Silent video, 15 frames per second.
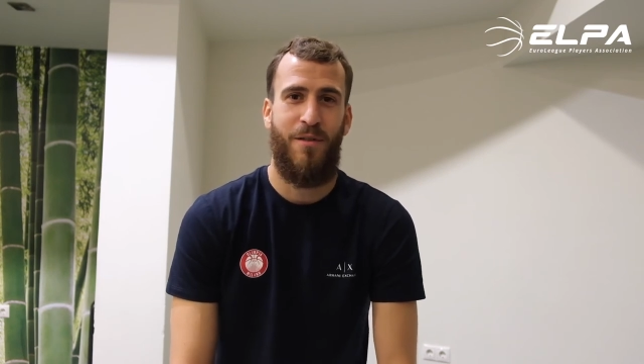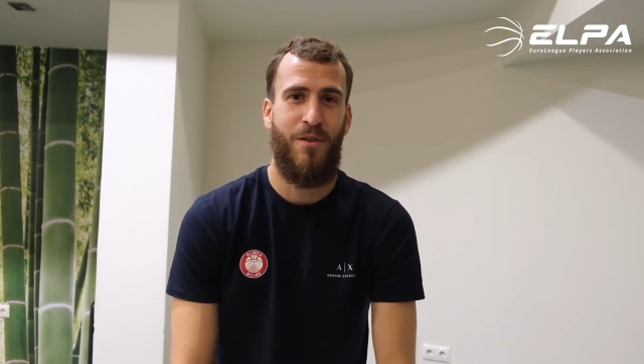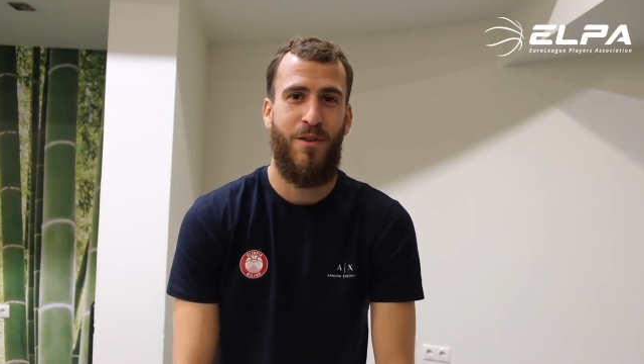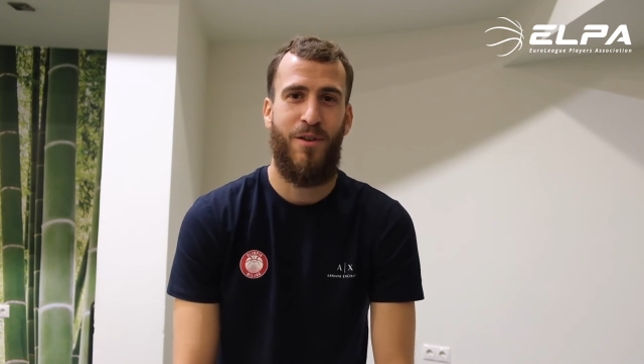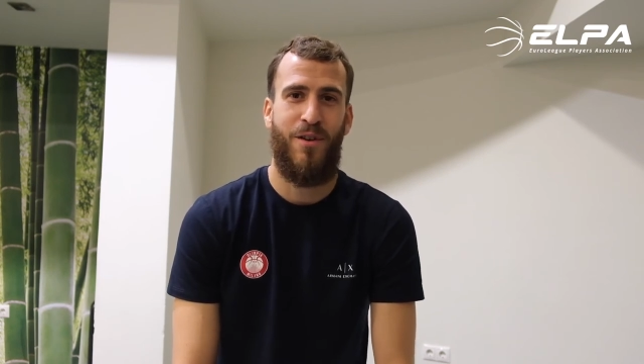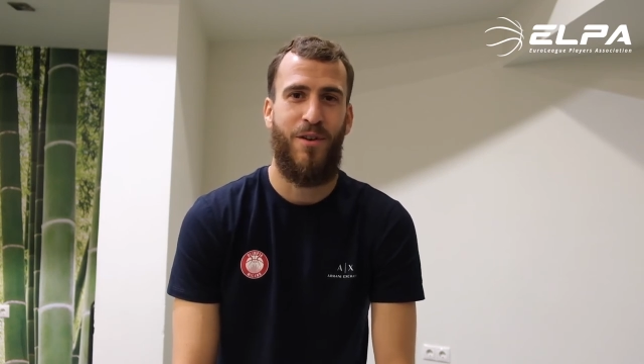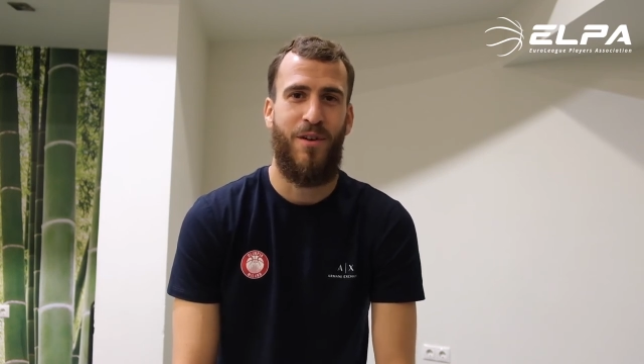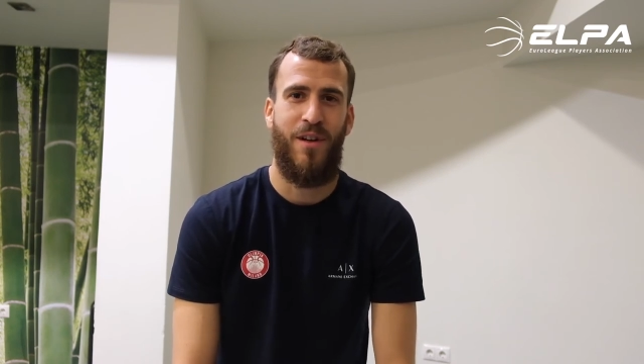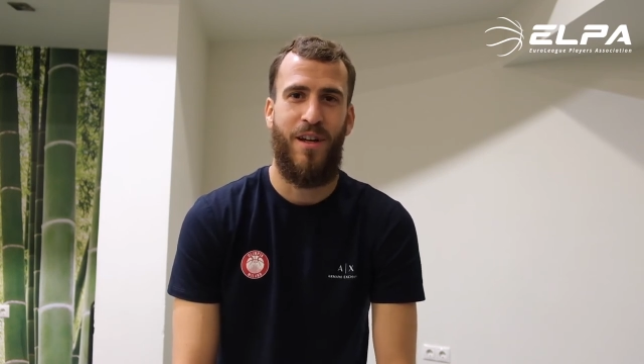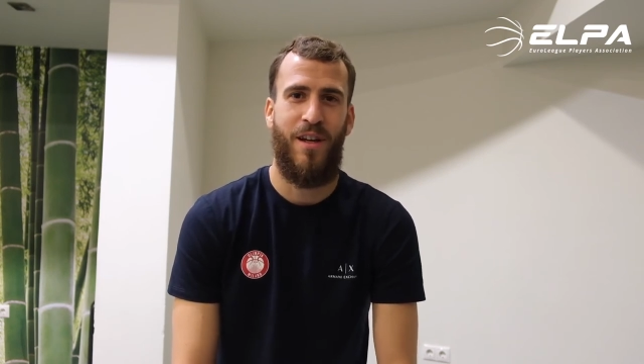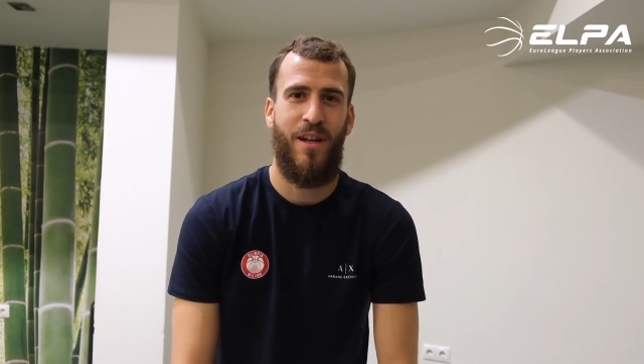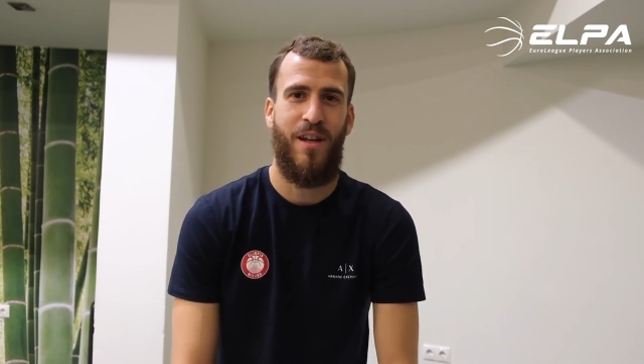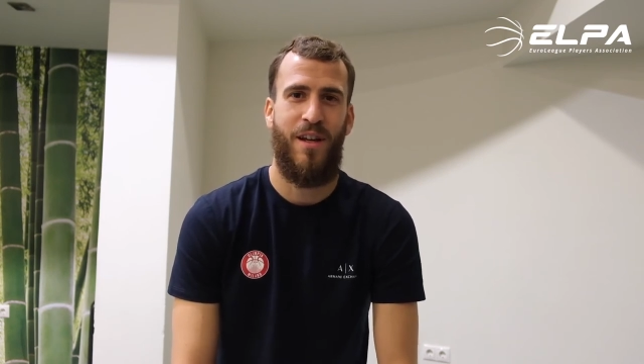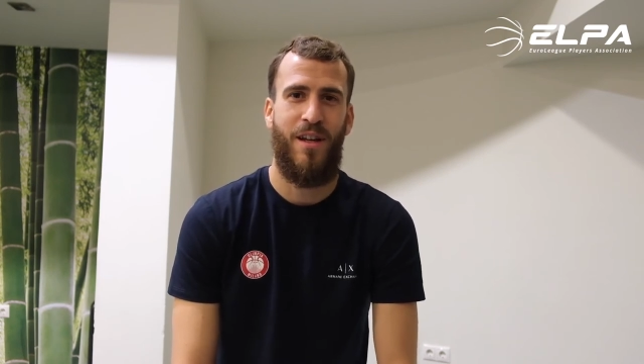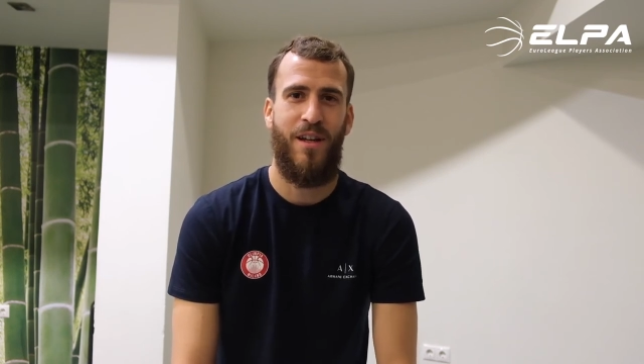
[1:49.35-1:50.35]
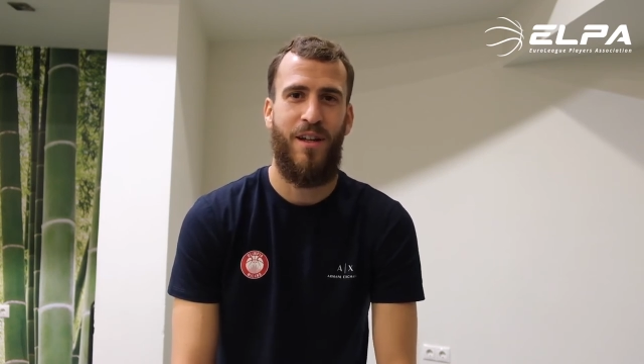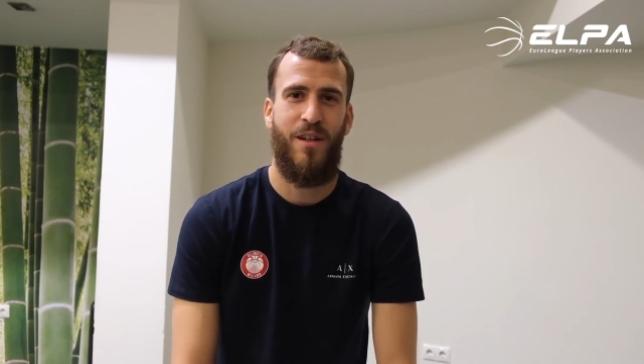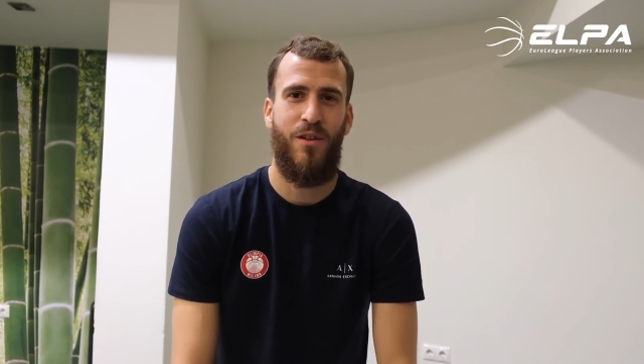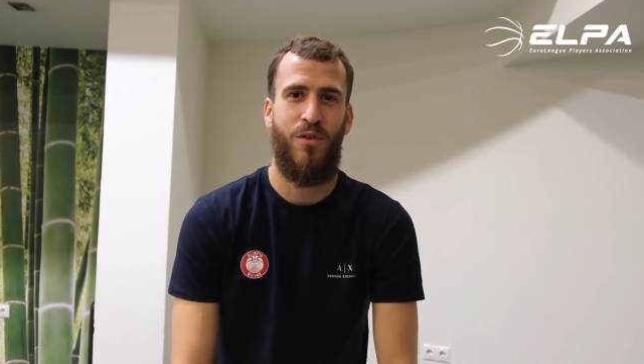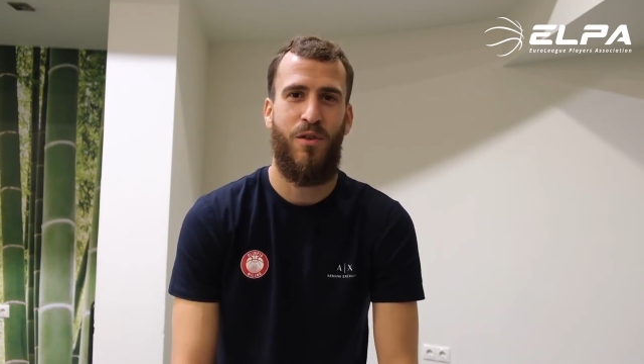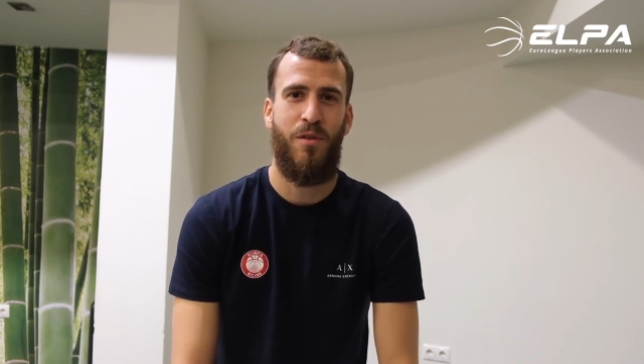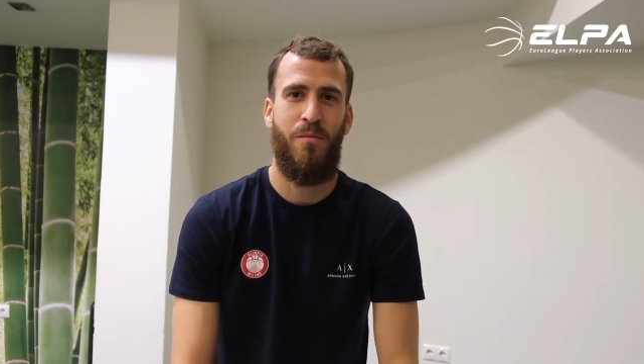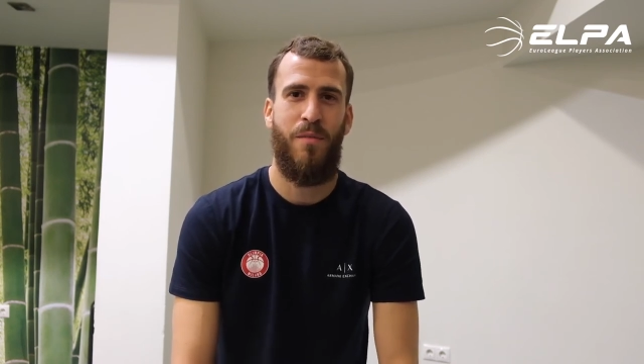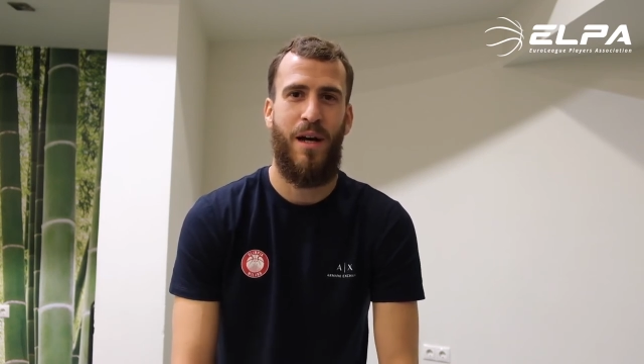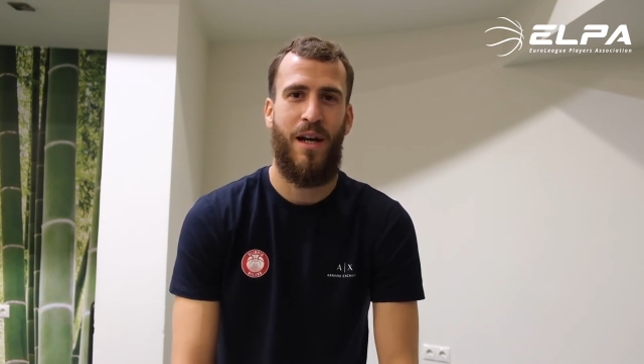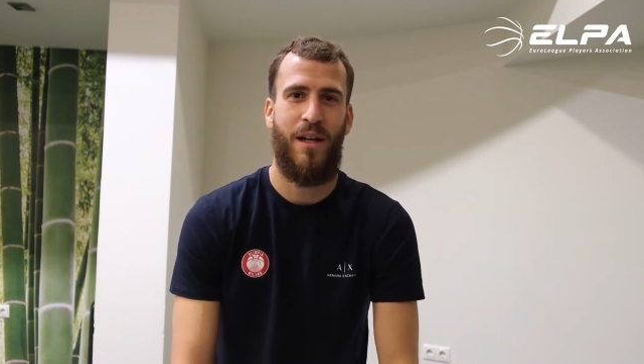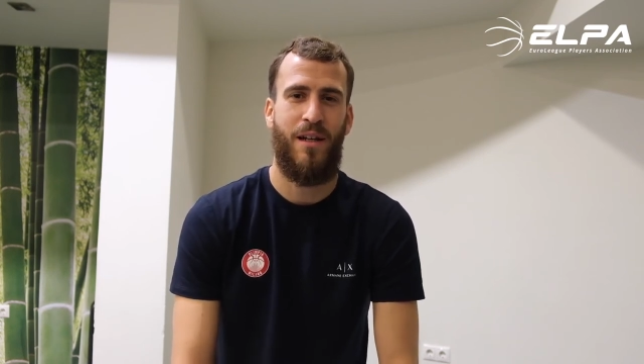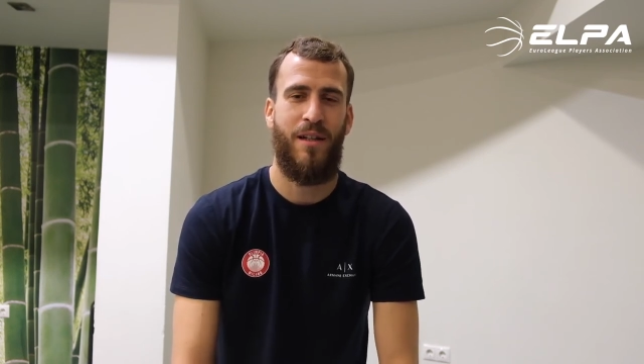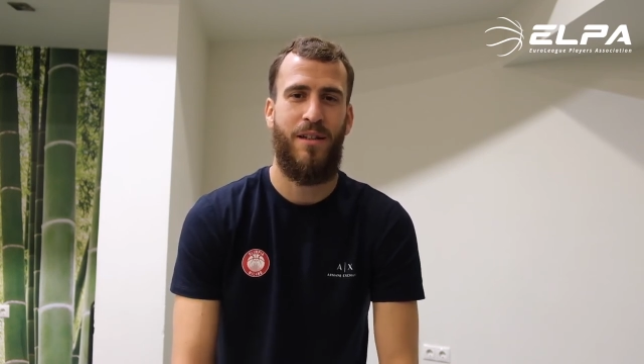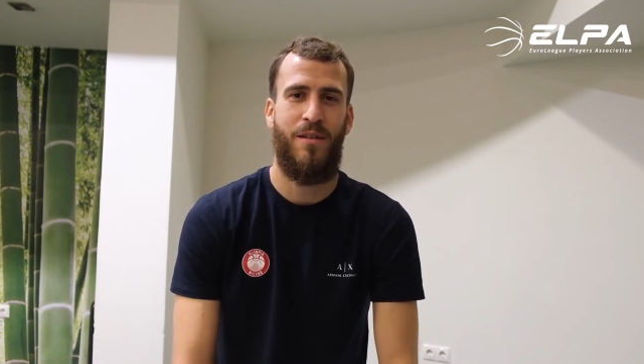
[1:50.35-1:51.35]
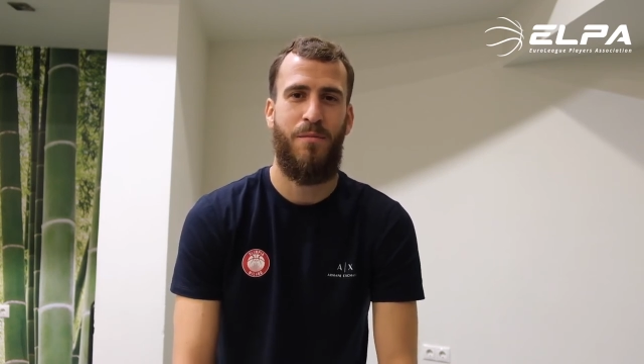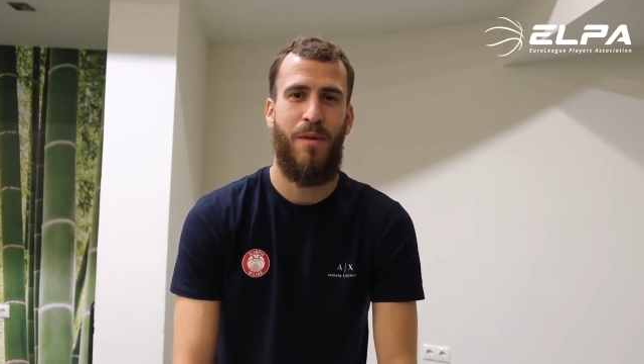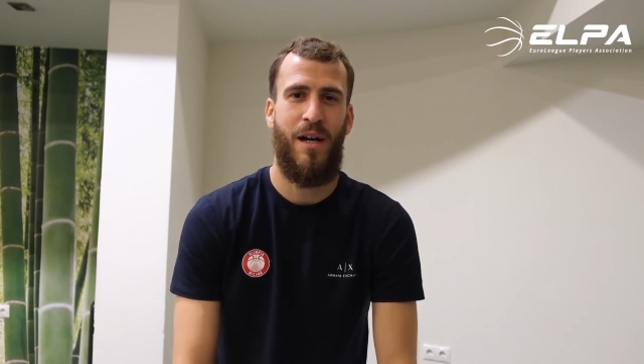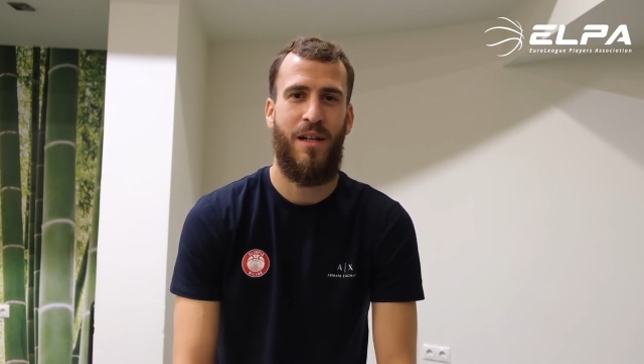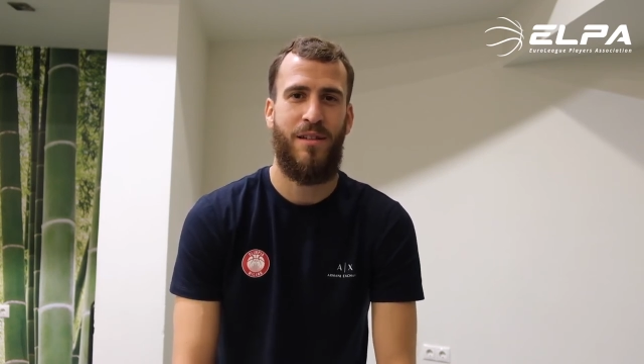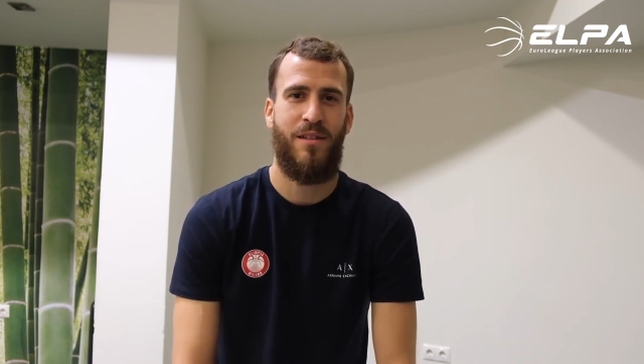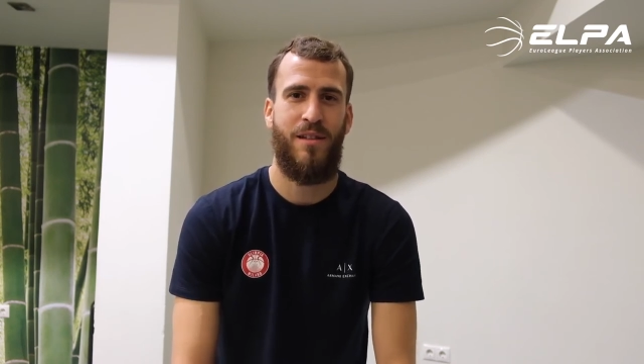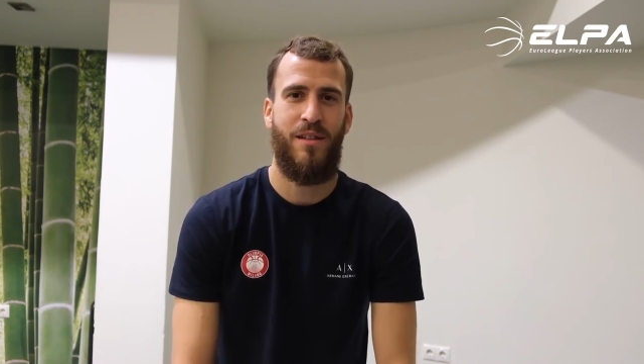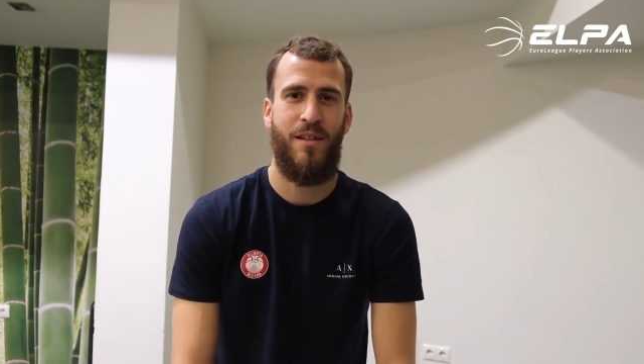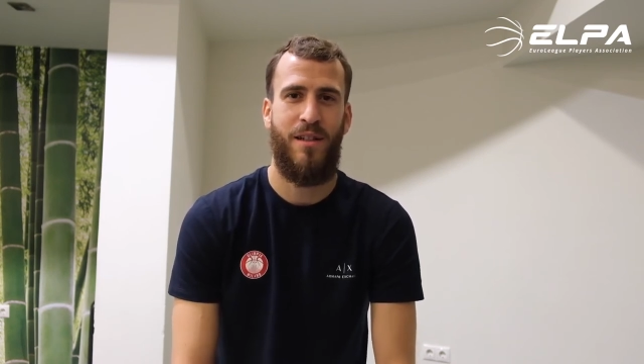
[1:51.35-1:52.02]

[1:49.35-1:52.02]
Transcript: you know, looking back at the past,